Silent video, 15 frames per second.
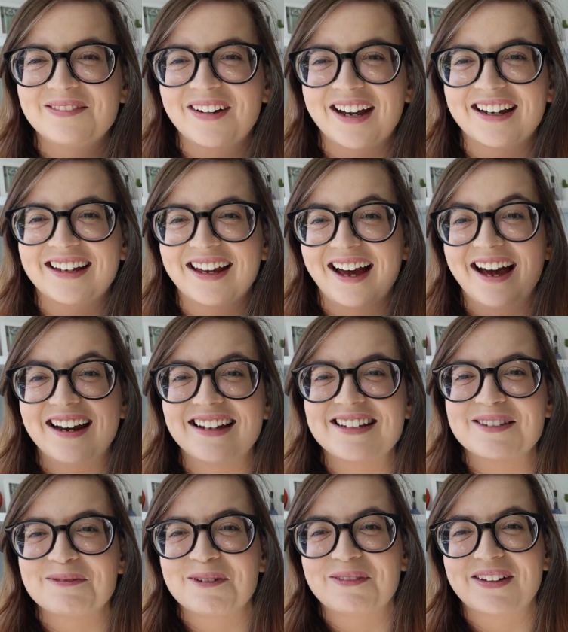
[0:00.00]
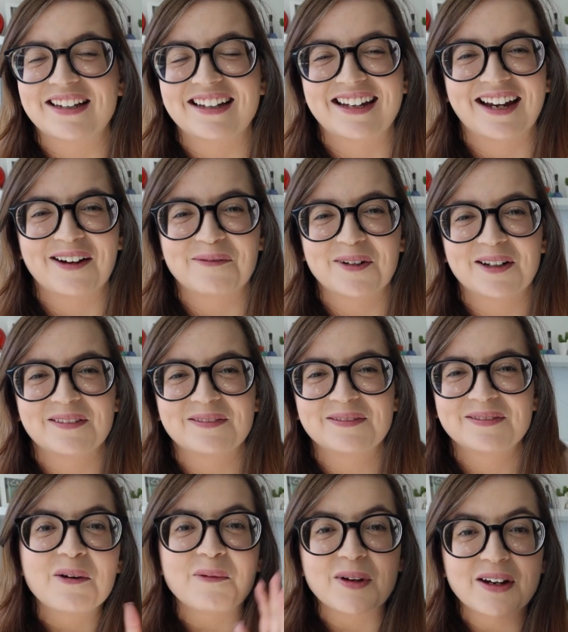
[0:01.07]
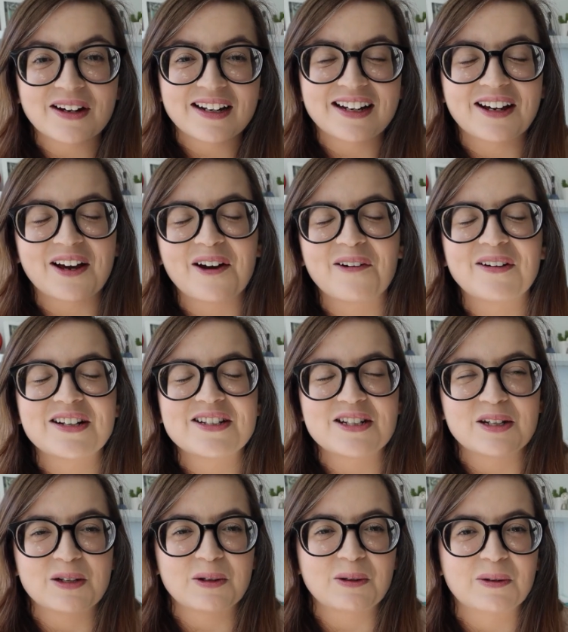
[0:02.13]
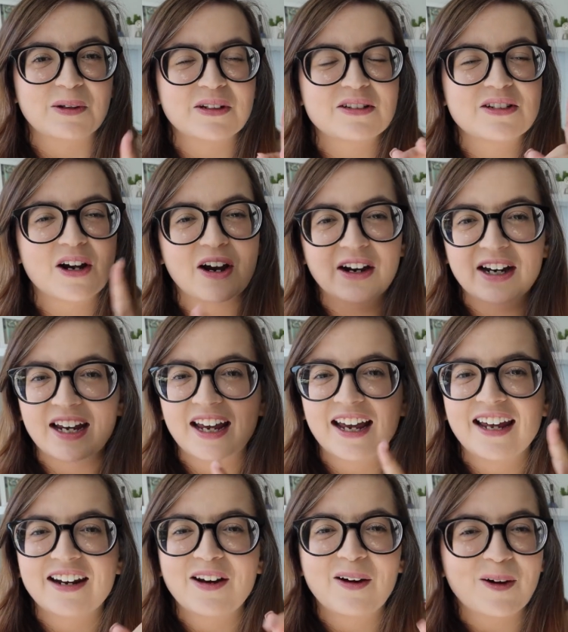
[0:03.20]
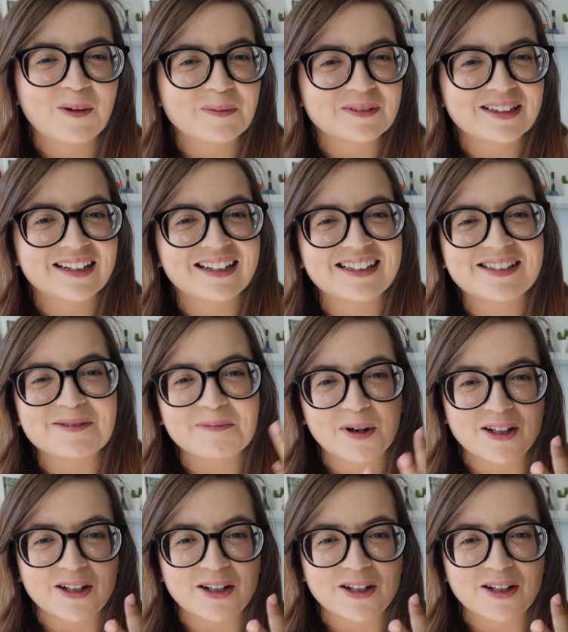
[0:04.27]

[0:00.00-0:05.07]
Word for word: My cat is moving the camera. We are going to go to Target, HomeGoods,